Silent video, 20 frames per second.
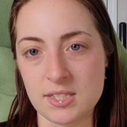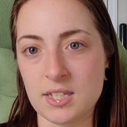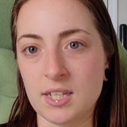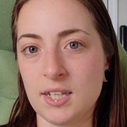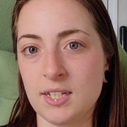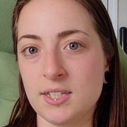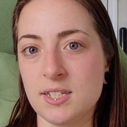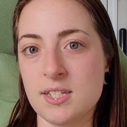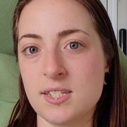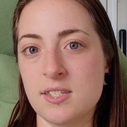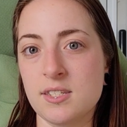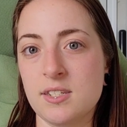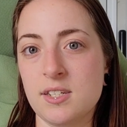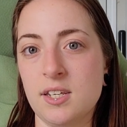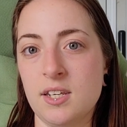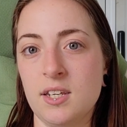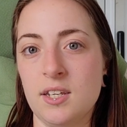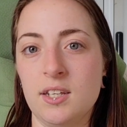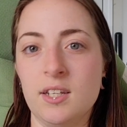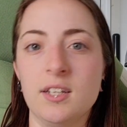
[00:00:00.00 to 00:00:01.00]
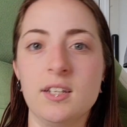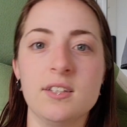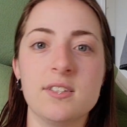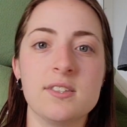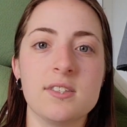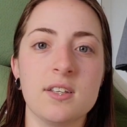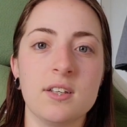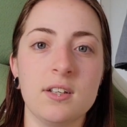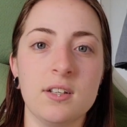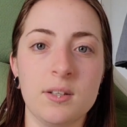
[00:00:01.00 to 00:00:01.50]
like to see
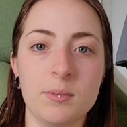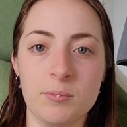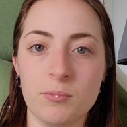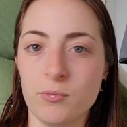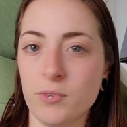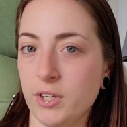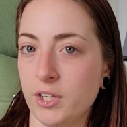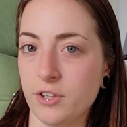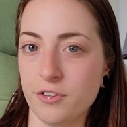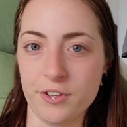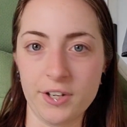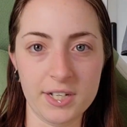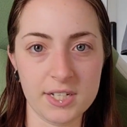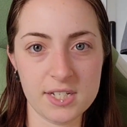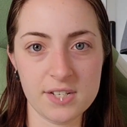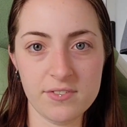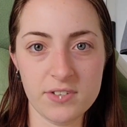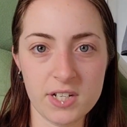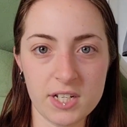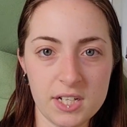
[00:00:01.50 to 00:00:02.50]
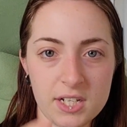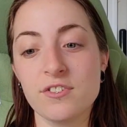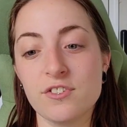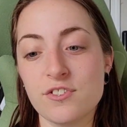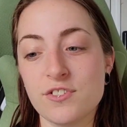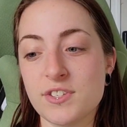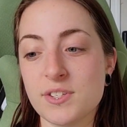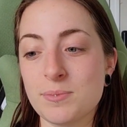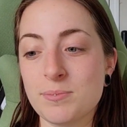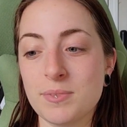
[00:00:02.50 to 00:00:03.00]
some regular activity. It's
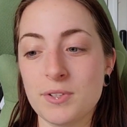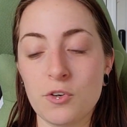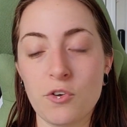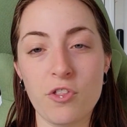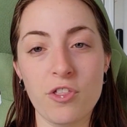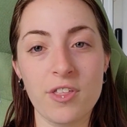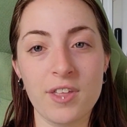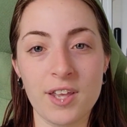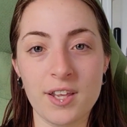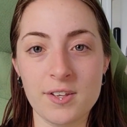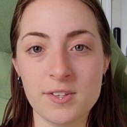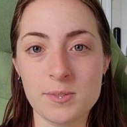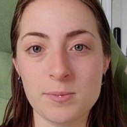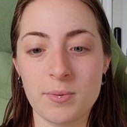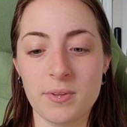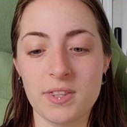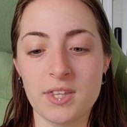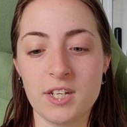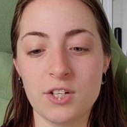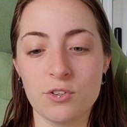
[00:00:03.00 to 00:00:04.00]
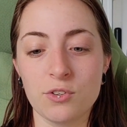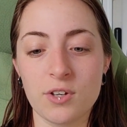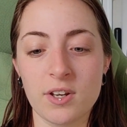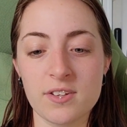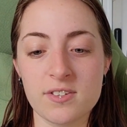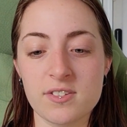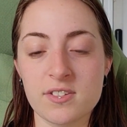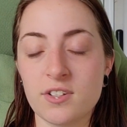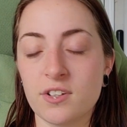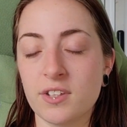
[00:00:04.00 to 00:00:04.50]
just some little things, but they don't
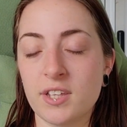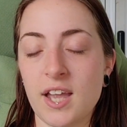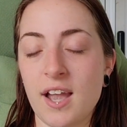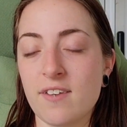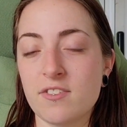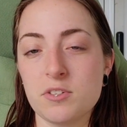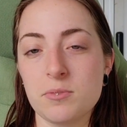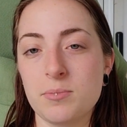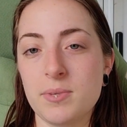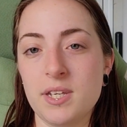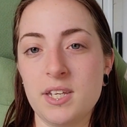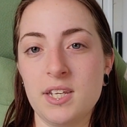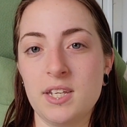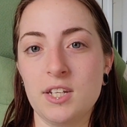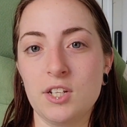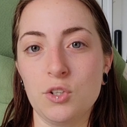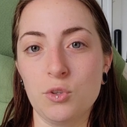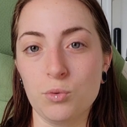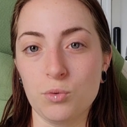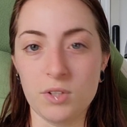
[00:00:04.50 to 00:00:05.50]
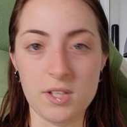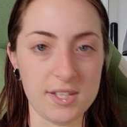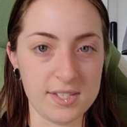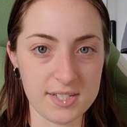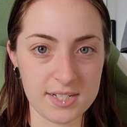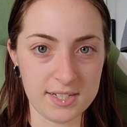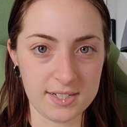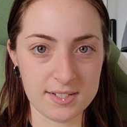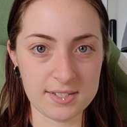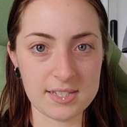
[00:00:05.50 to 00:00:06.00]
necessarily have to be new
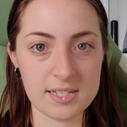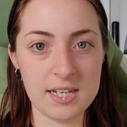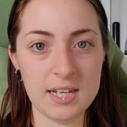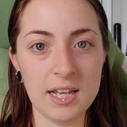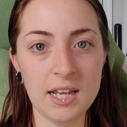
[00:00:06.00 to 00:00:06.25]
listings.